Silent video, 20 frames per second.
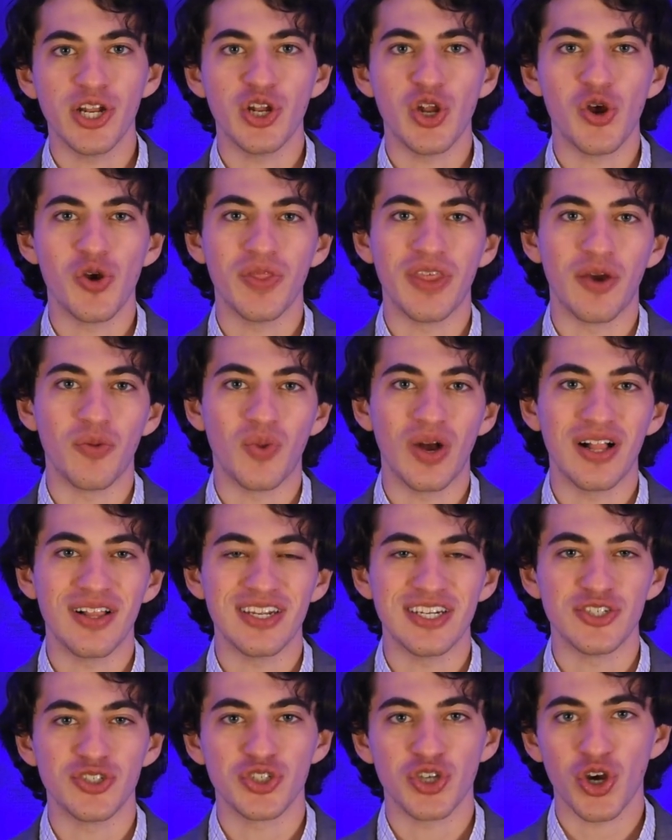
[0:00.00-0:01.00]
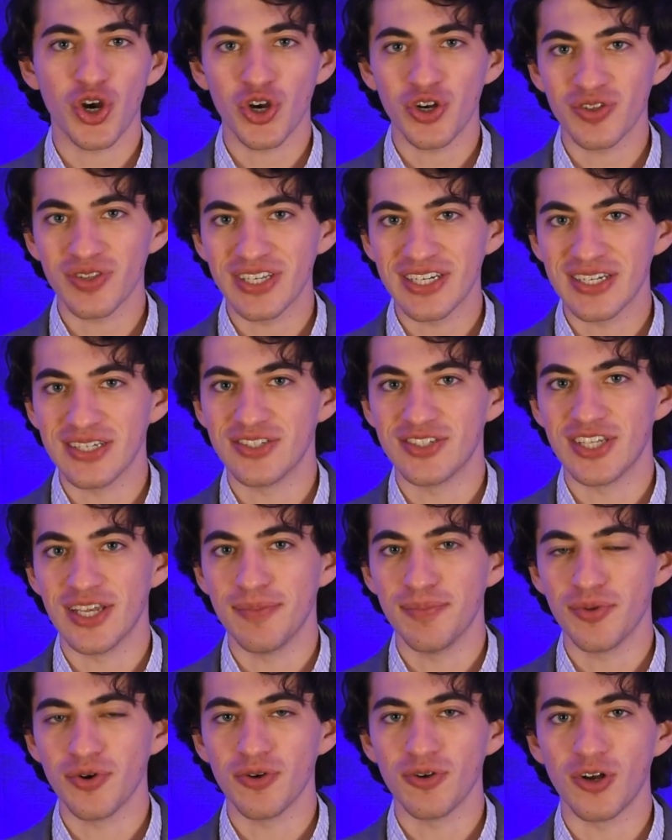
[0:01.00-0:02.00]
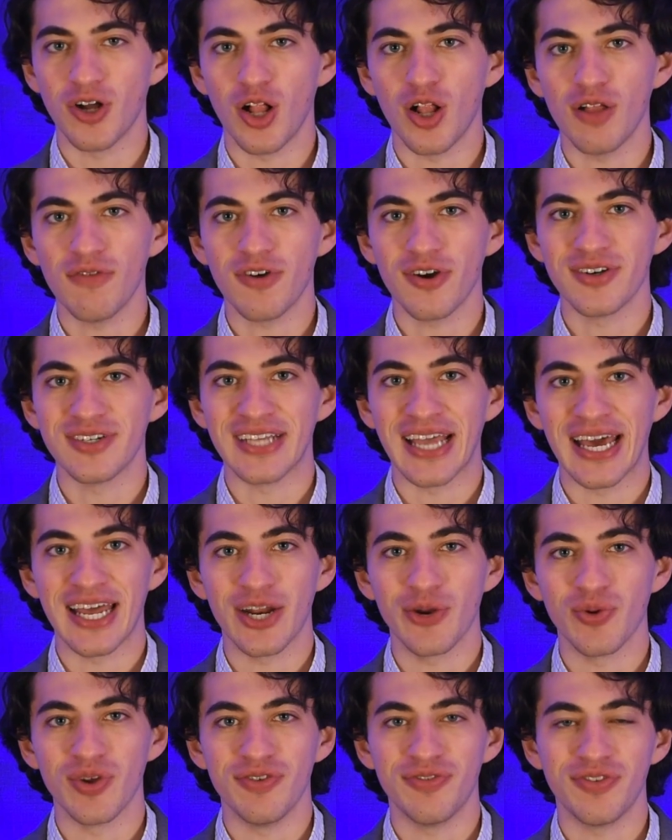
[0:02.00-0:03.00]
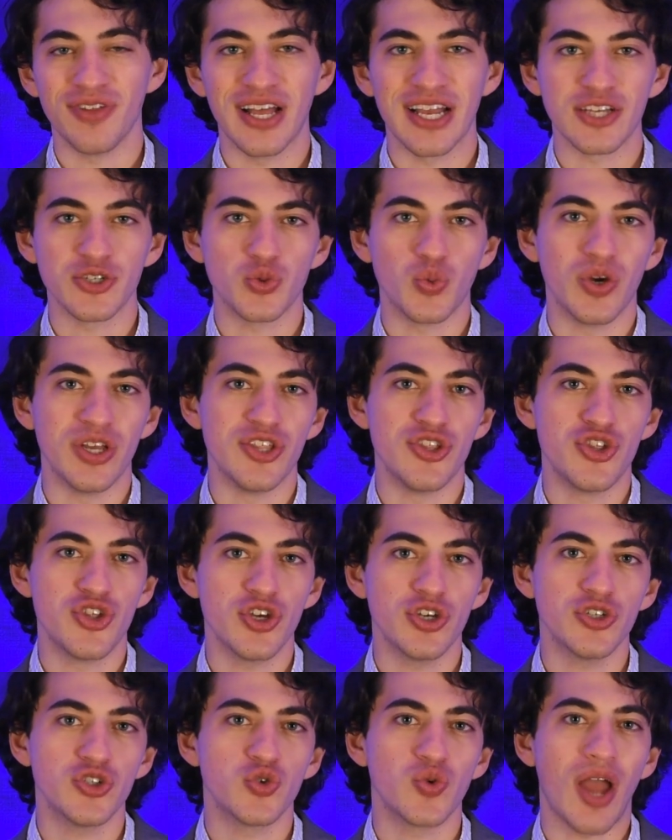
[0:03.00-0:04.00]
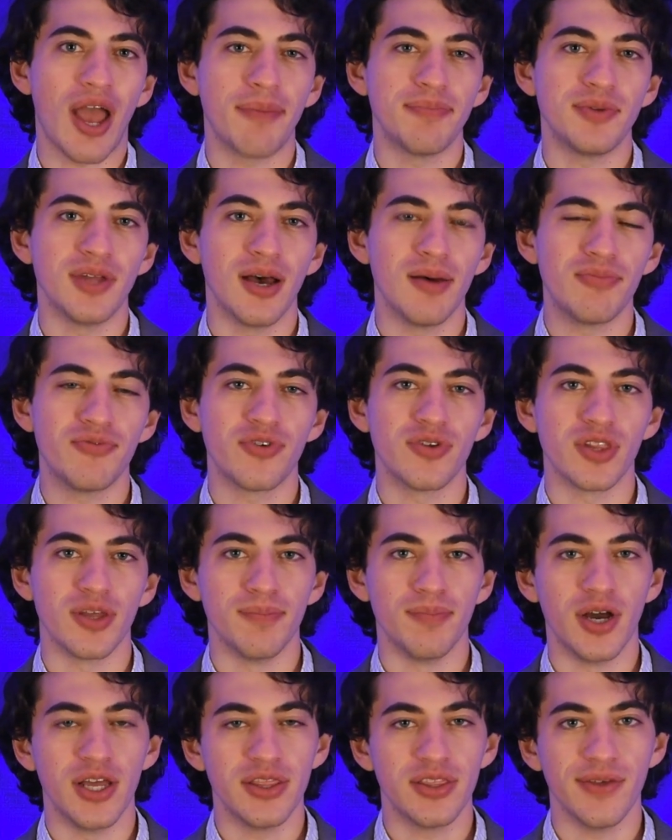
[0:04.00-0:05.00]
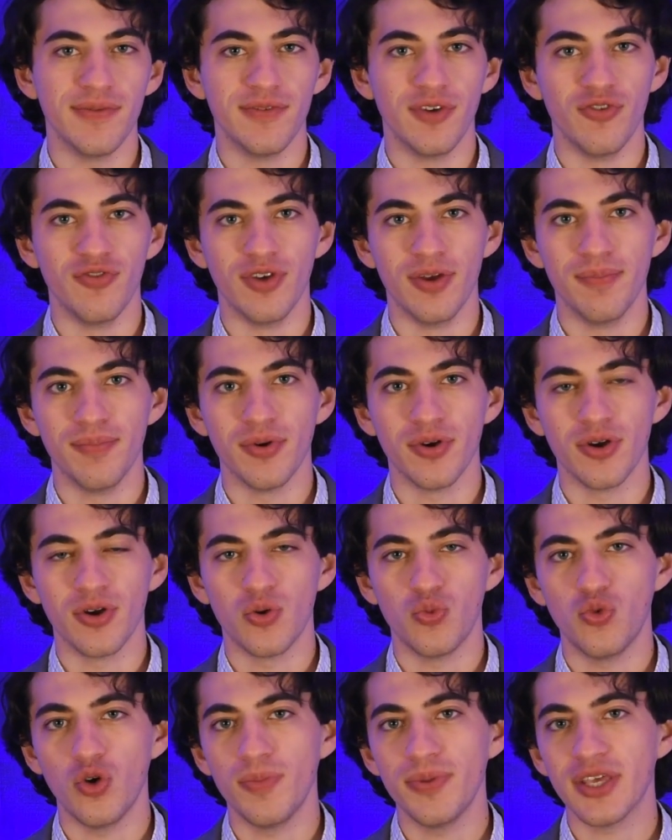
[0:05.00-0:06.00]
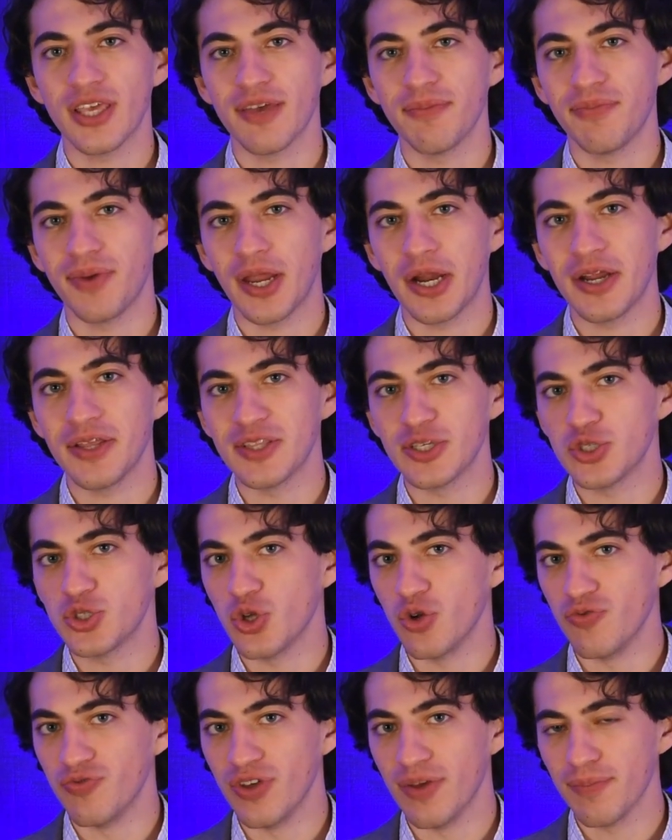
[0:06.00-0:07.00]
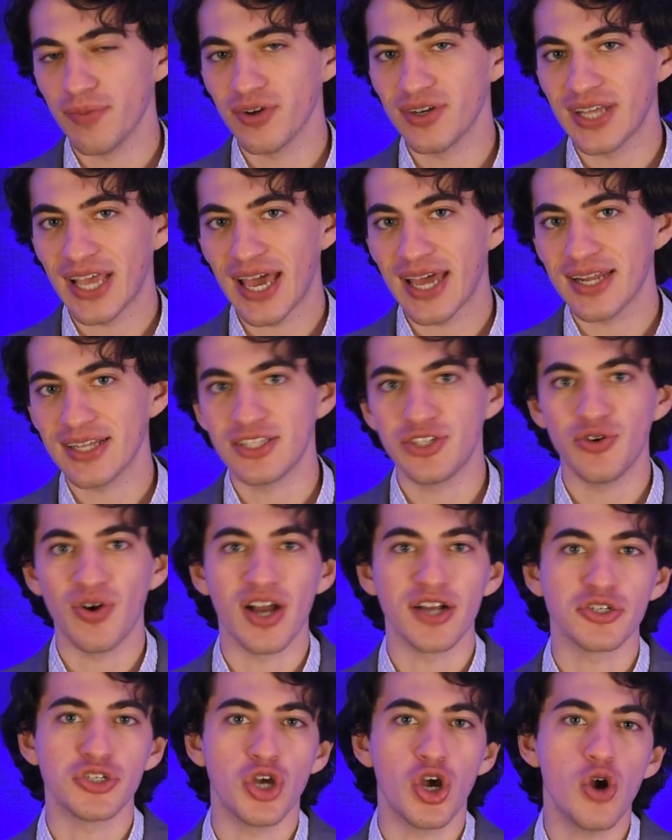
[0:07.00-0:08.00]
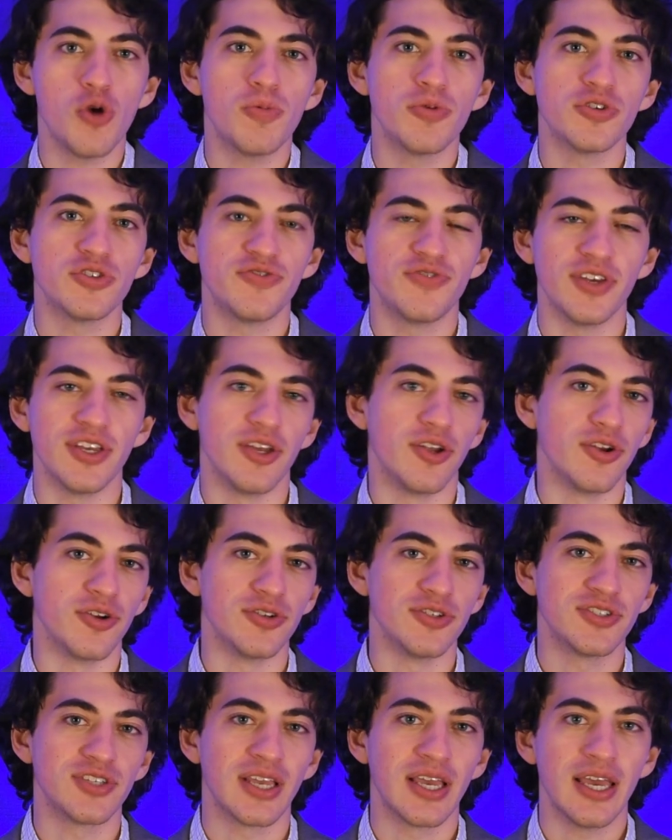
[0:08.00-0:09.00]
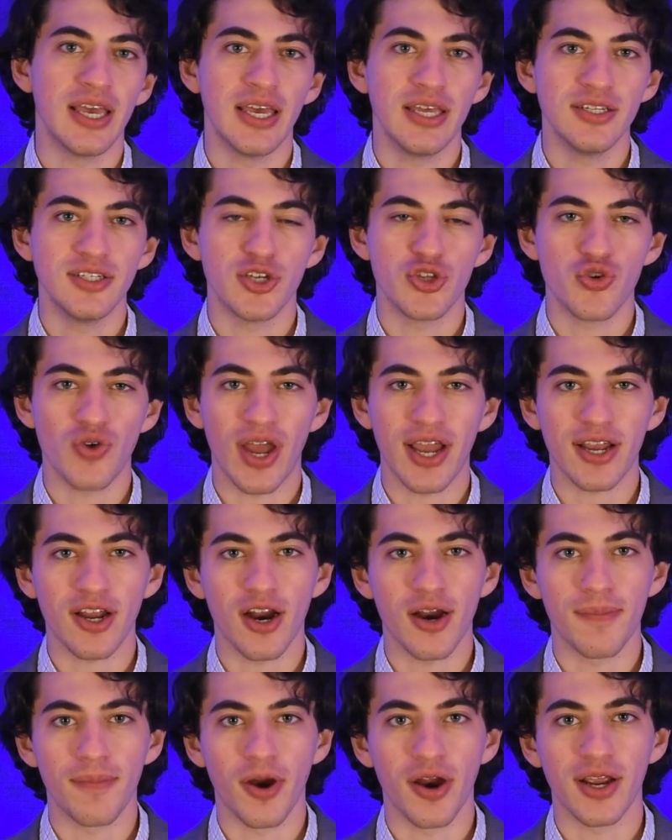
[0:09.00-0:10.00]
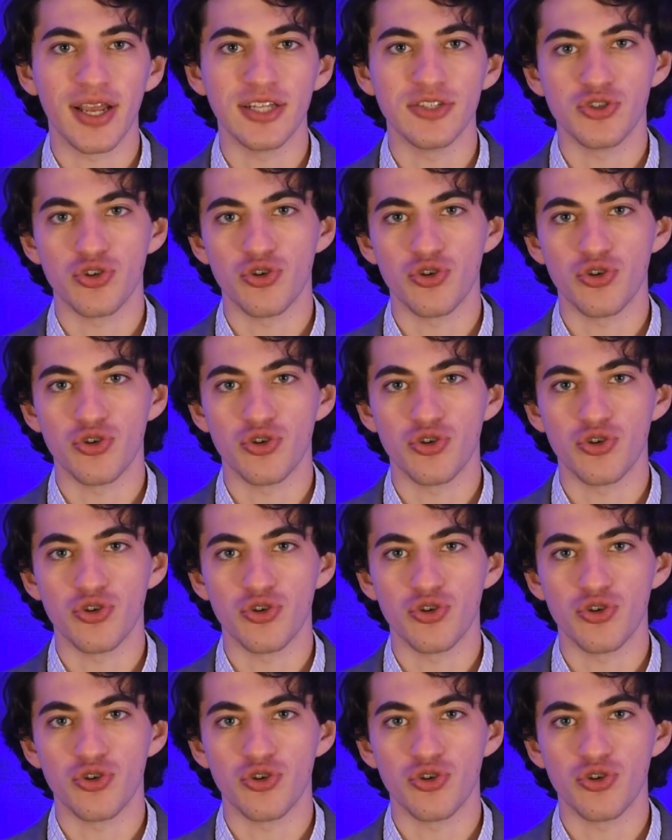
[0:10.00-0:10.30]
note that while it is currently December, all of our data reflects what just wrapped up from the month of November. We'll be comparing this November data to October's figures to track our market's